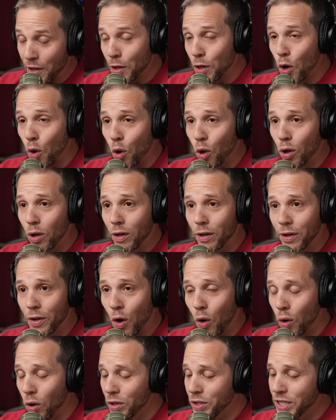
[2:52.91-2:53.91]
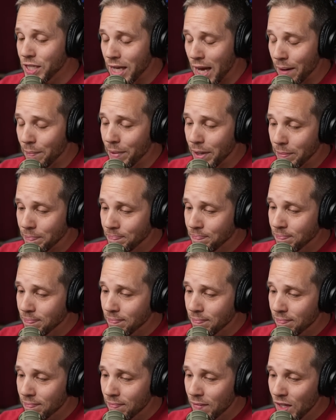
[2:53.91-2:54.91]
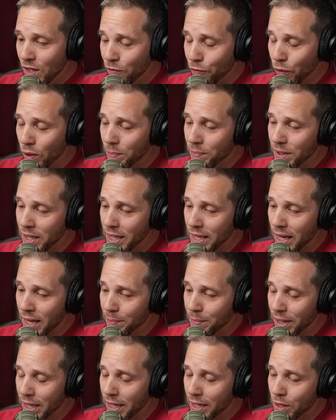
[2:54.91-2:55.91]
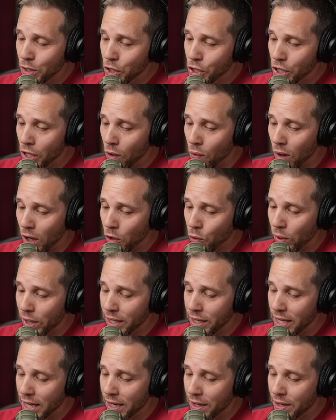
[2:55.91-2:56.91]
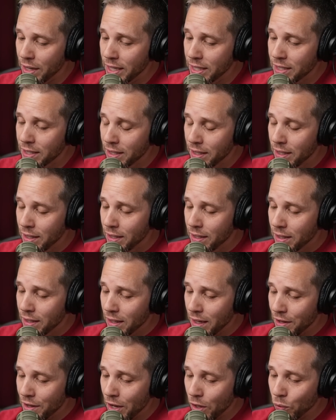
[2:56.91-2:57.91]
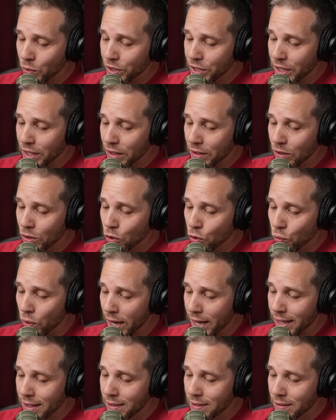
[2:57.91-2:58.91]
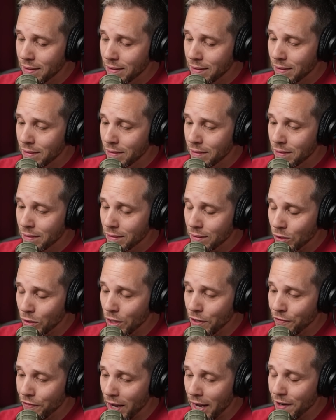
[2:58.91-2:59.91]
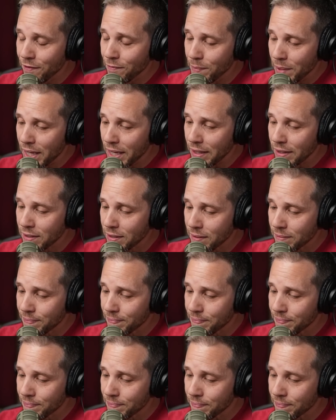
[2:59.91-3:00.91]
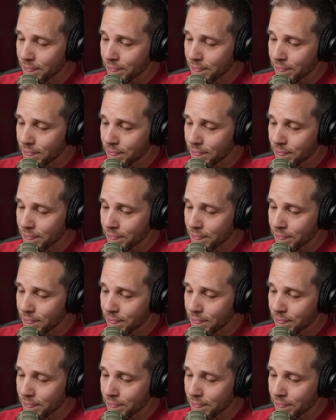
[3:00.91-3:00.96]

I thought the whole segment, from the beginning of the show all the way to the end of this, I thought it was a great 35 minutes.